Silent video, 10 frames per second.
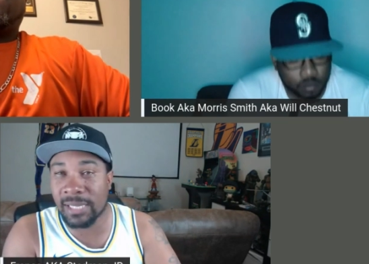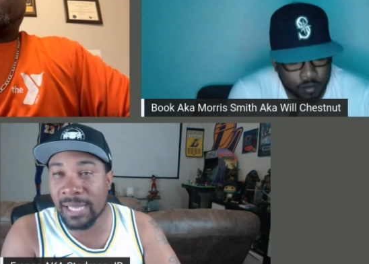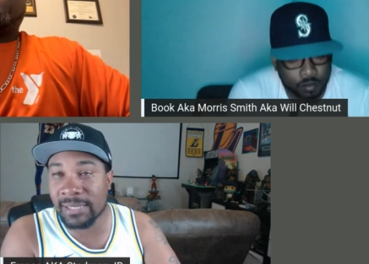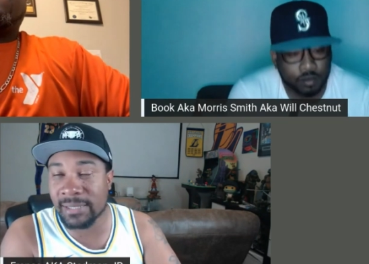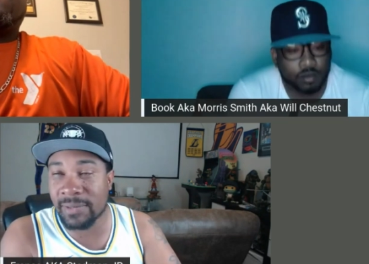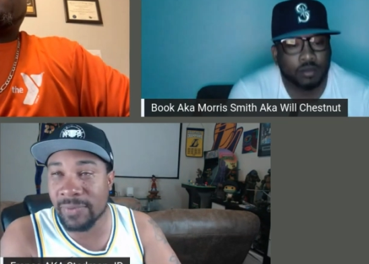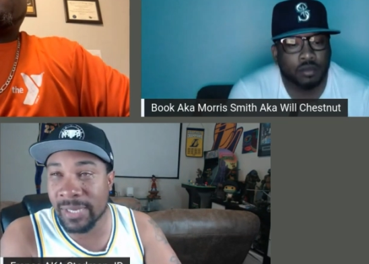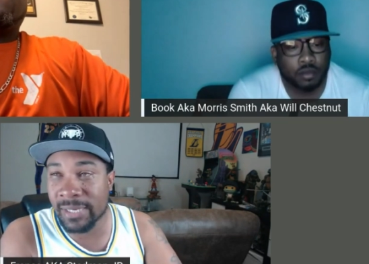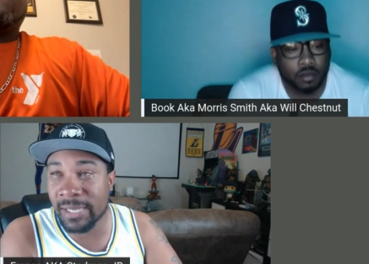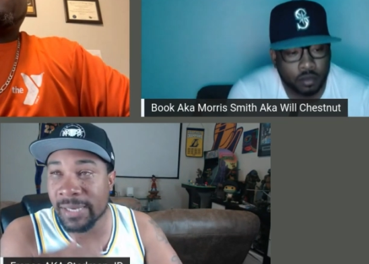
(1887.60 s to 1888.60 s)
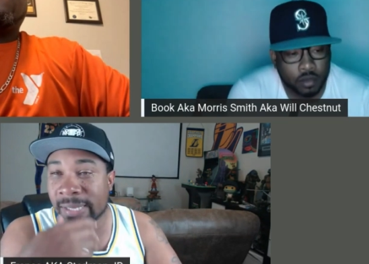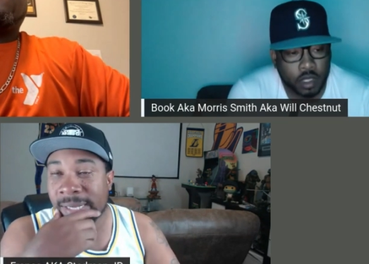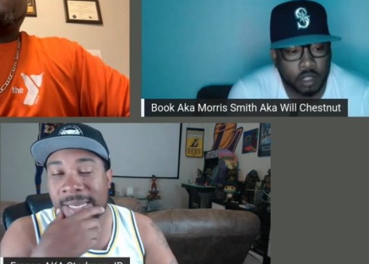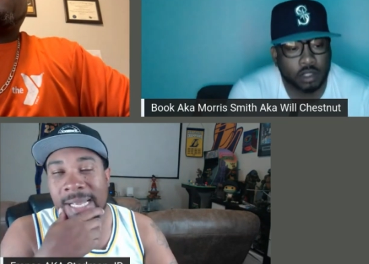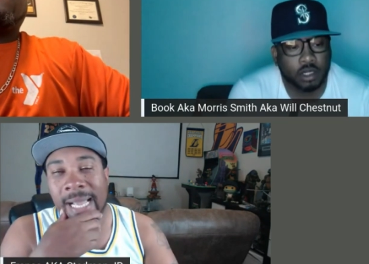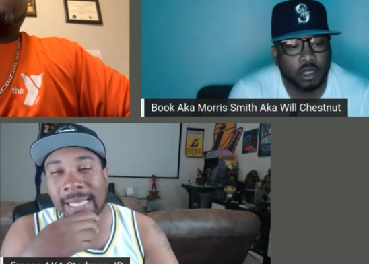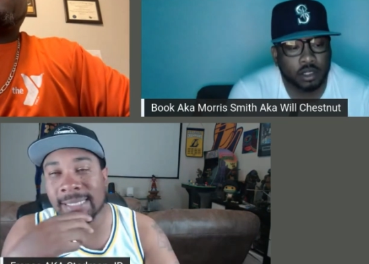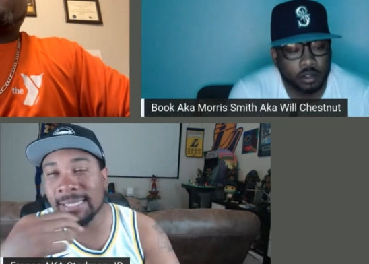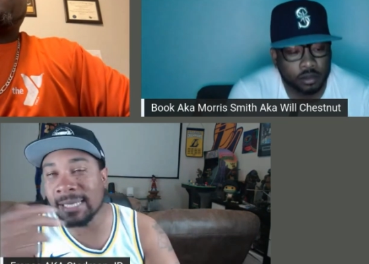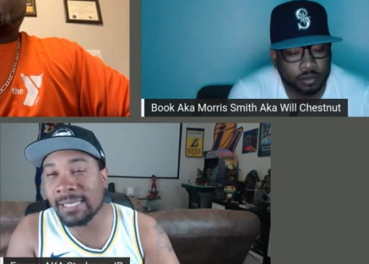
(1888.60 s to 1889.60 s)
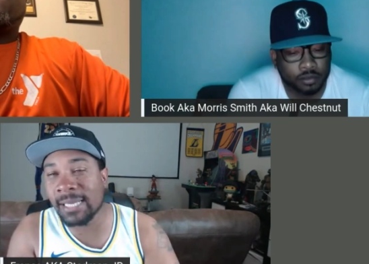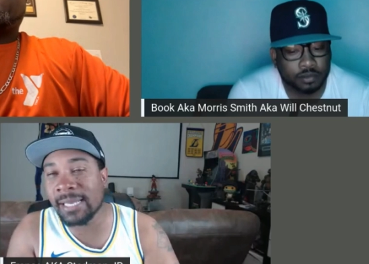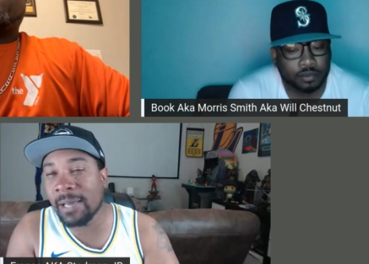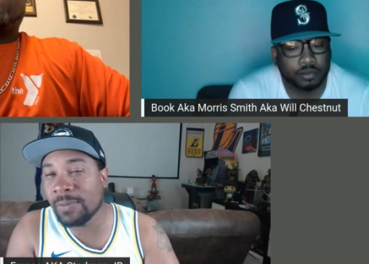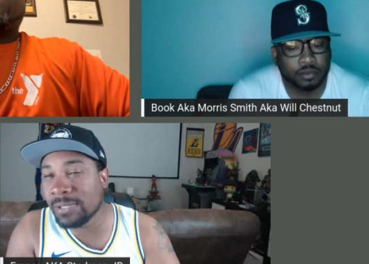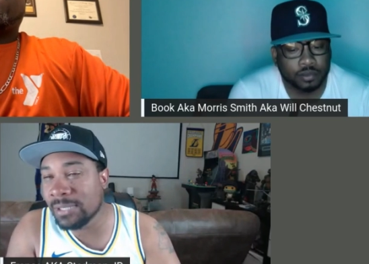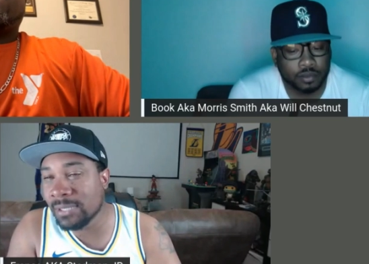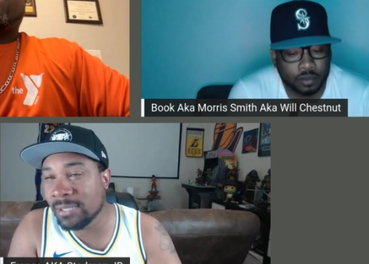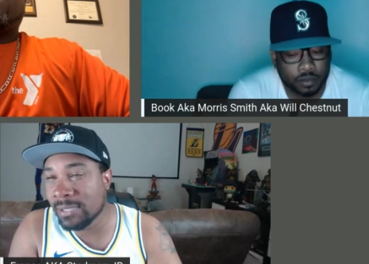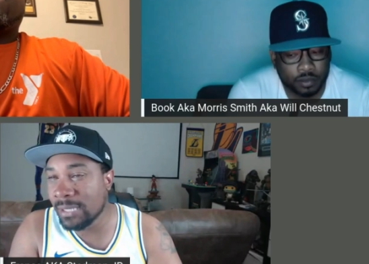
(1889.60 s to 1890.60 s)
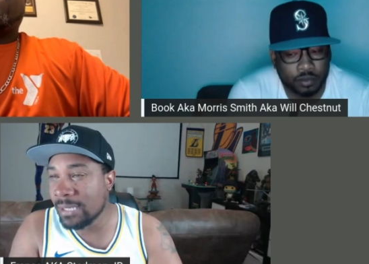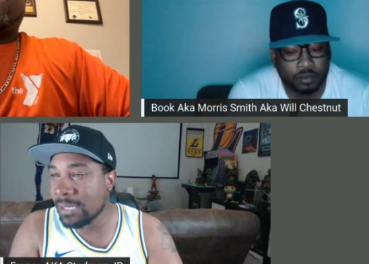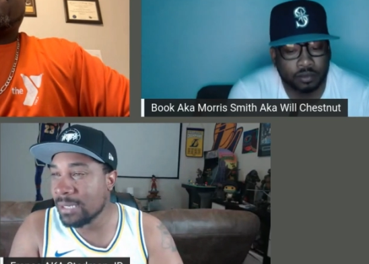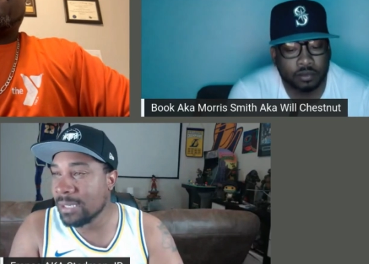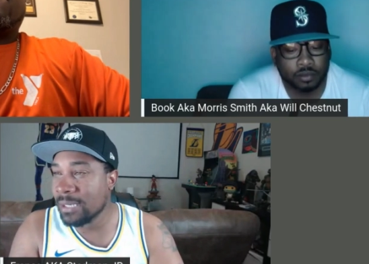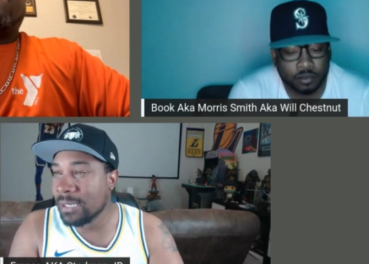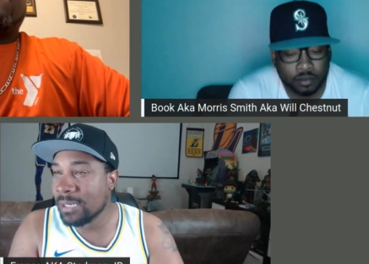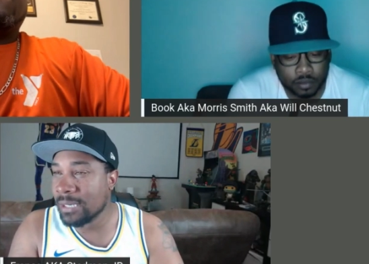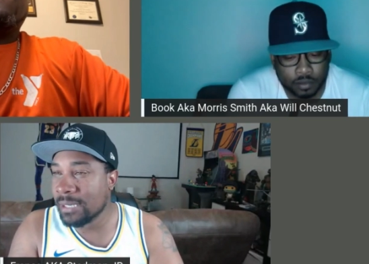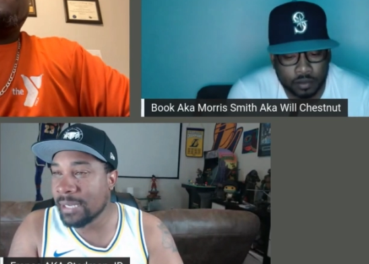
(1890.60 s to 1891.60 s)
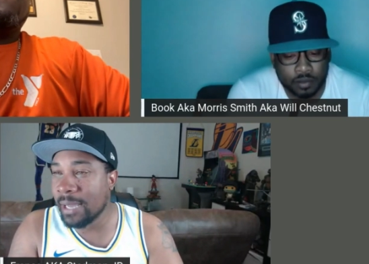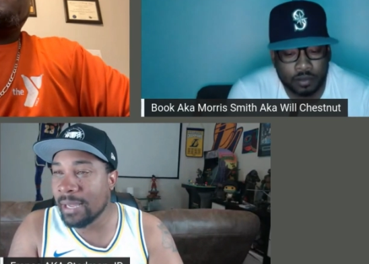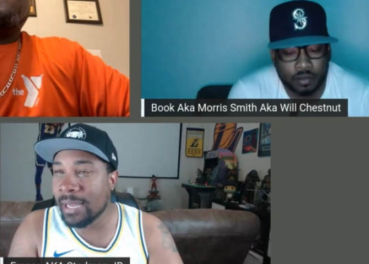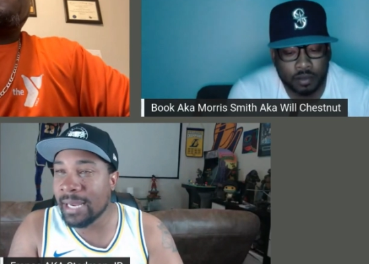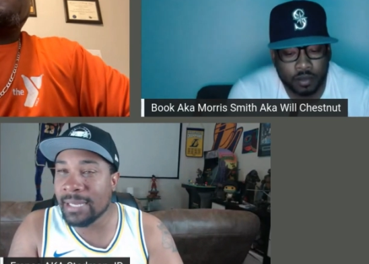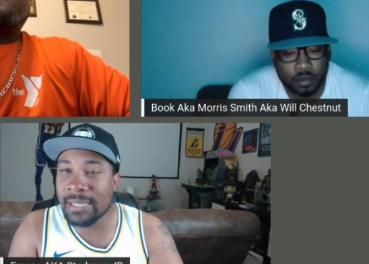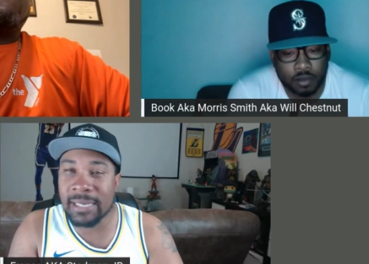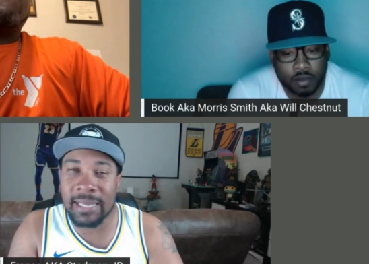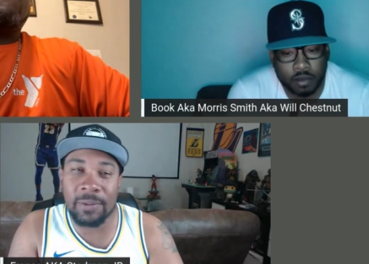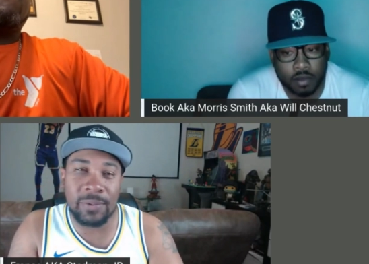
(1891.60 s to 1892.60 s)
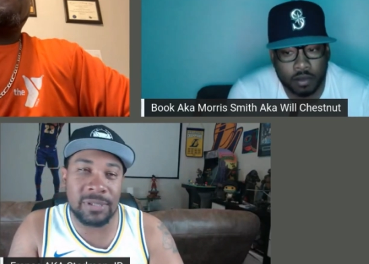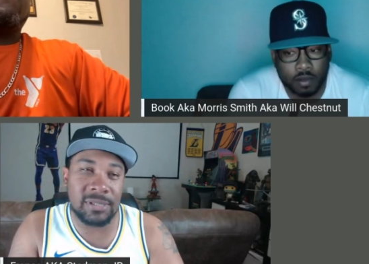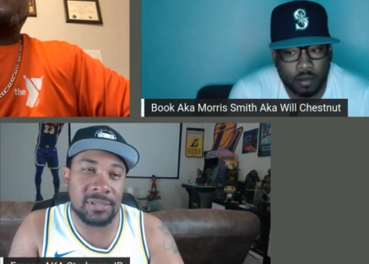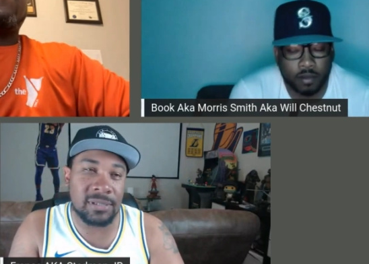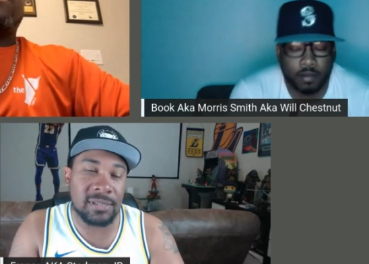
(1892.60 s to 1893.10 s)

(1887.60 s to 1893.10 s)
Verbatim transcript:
Speaker 1: a lot, stuff like that. Yes, he does. I just didn't think that was a. I, I didn't think that was